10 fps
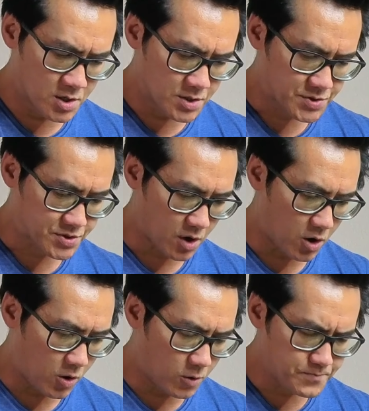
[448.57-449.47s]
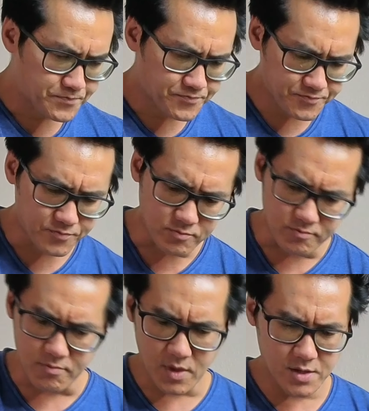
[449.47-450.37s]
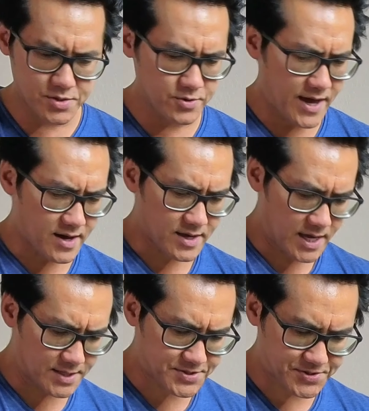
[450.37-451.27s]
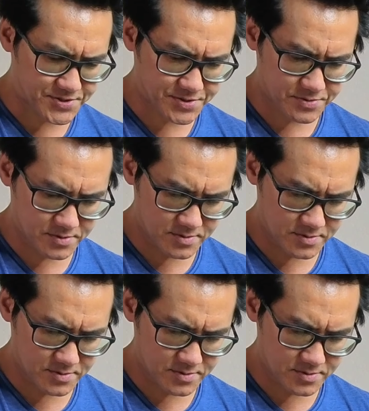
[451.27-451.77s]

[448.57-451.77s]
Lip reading: So yeah, it's